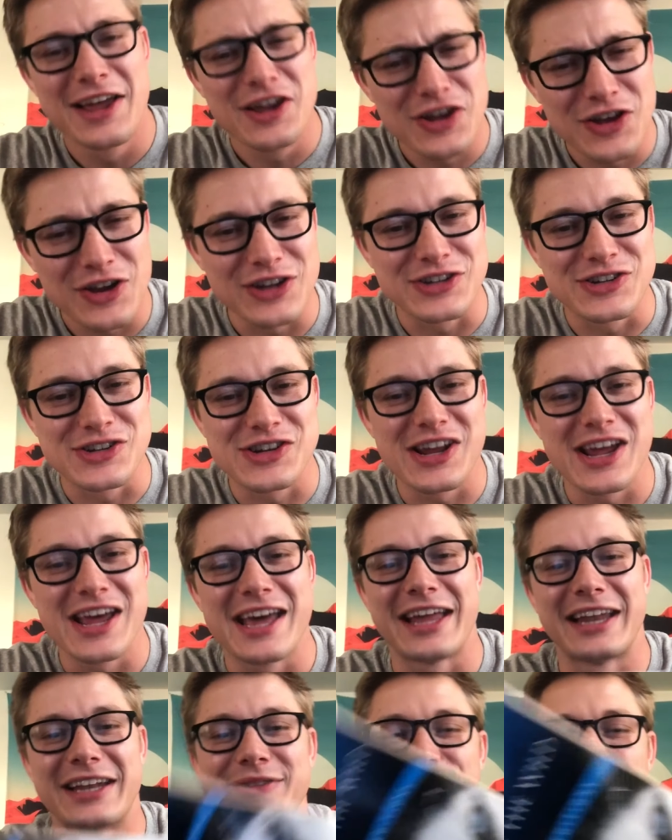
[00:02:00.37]
Good
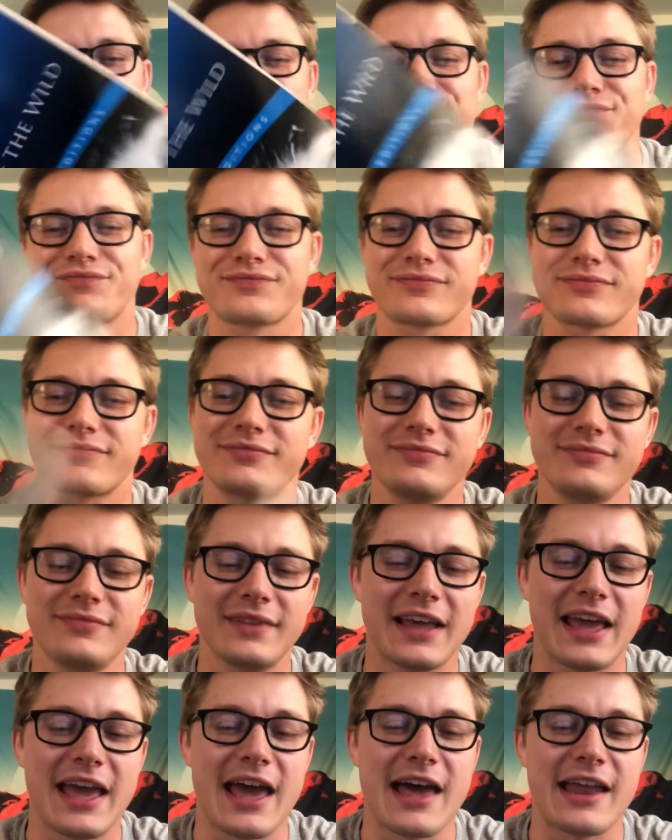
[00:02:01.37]
shit.
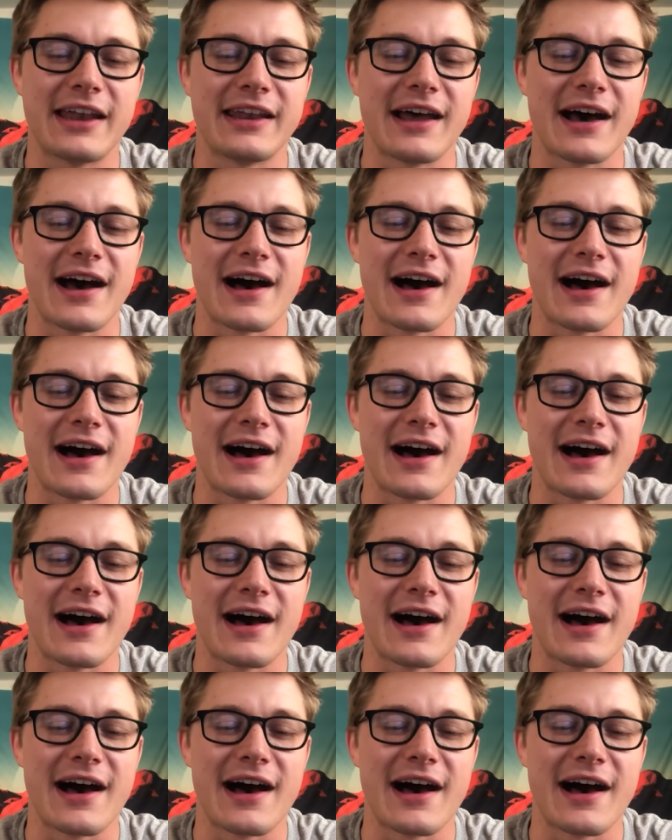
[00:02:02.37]
And